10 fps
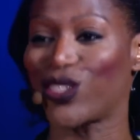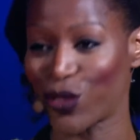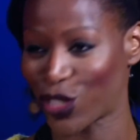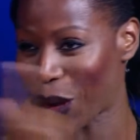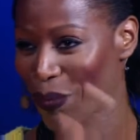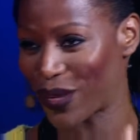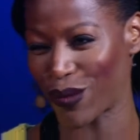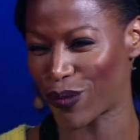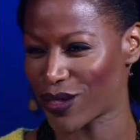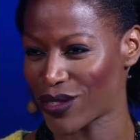do
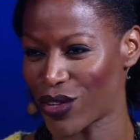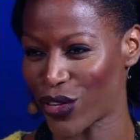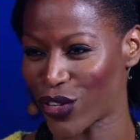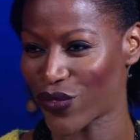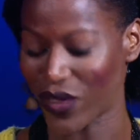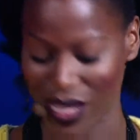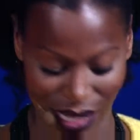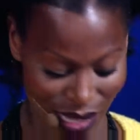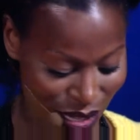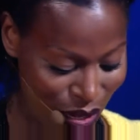shopkeepers know your
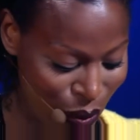face?